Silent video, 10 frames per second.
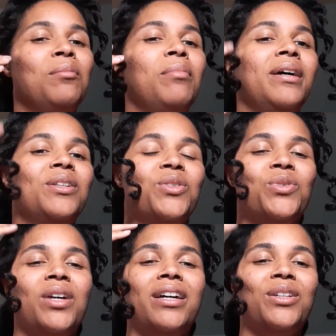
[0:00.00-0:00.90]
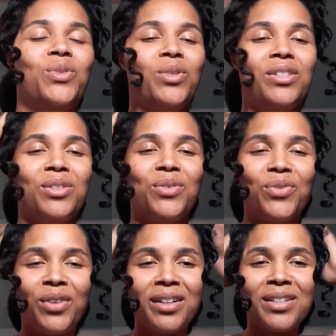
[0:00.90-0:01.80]
Bantu knotted twist in the
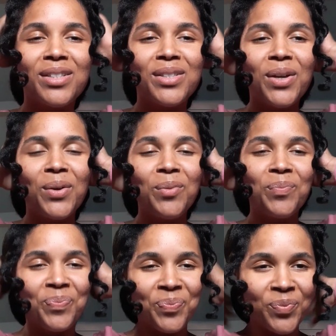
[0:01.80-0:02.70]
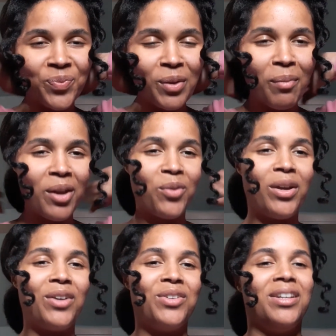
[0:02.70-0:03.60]
front. So we made a
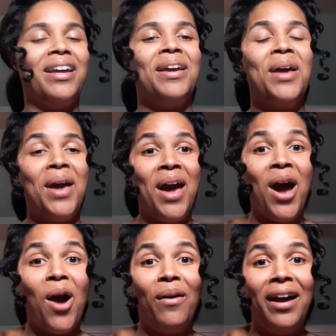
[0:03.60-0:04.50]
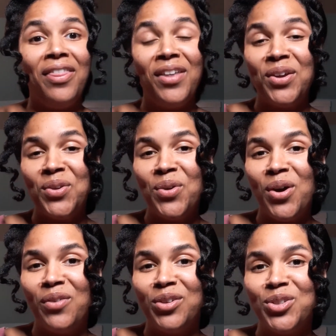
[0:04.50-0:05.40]
record today. All right, I thank you
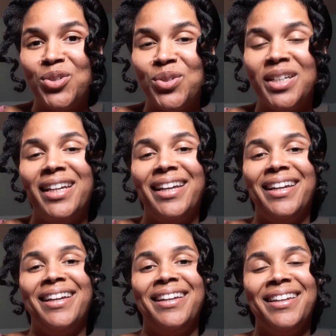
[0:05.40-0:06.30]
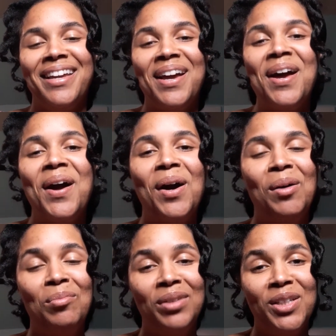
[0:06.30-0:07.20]
all for tuning in.
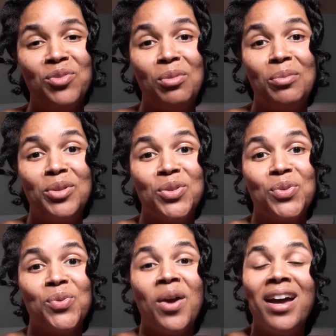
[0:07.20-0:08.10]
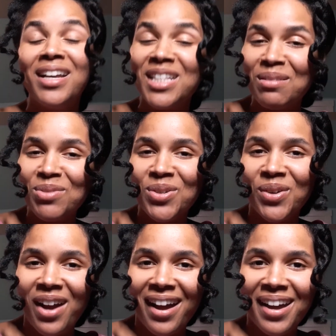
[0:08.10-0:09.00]
Please remember to
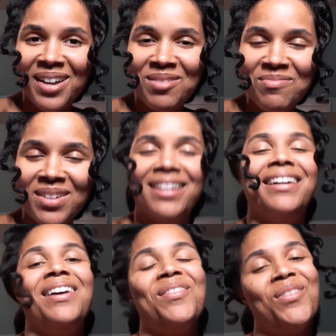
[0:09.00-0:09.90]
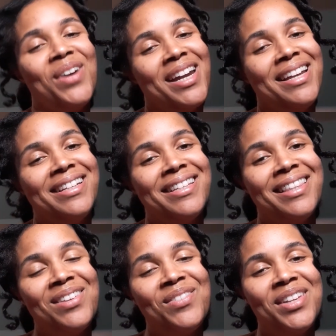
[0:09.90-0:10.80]
subscribe, rate
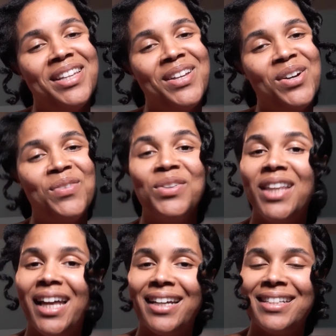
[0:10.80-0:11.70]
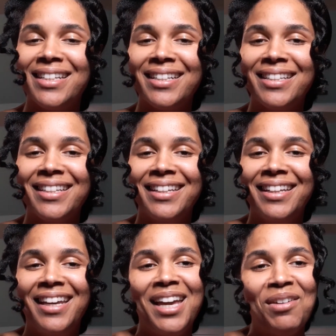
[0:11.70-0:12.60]
the video if you liked it.
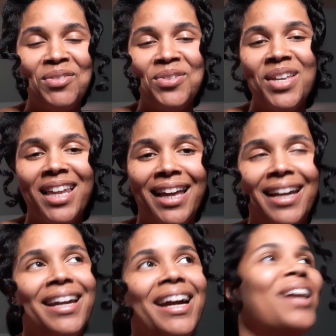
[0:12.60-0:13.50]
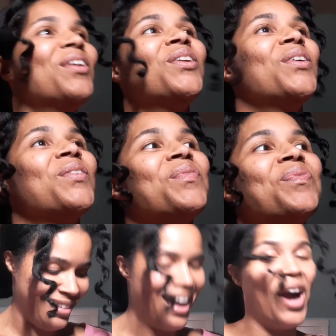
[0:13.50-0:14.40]
If you didn't like it, I don't know.
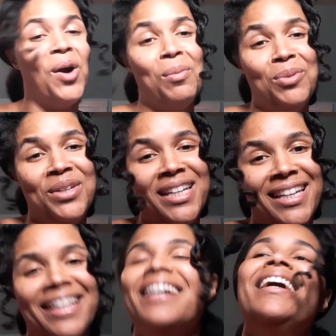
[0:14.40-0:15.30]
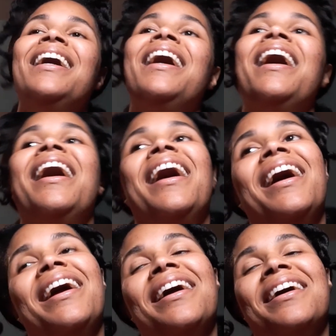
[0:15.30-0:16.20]
I hope you did.
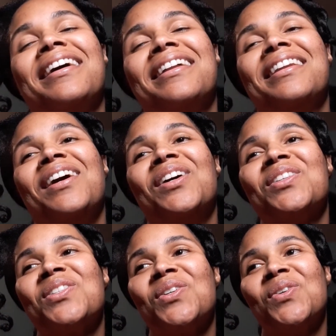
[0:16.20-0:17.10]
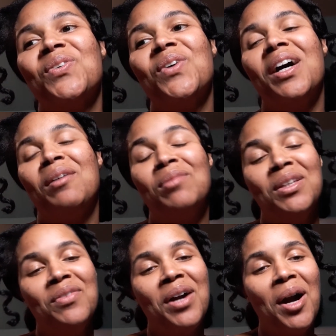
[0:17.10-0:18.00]
And also leave
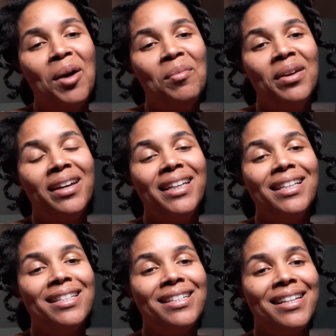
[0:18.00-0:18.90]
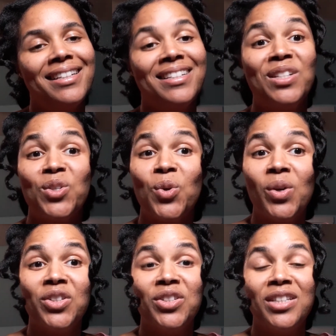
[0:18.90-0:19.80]
a comment, any suggestions or
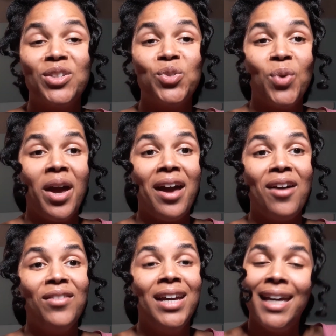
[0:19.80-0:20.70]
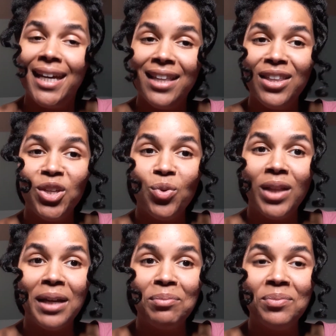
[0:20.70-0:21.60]
questions that you have, anything you would
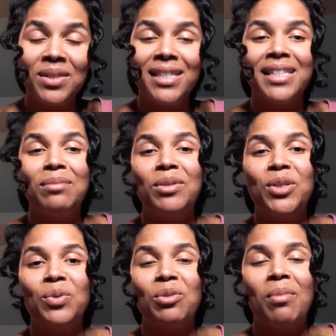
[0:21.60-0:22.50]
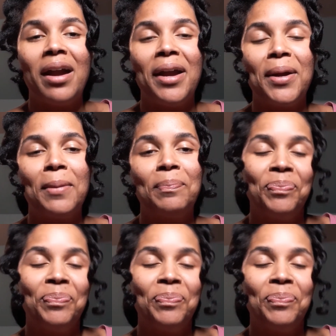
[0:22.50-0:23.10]
like to see me do with my hair.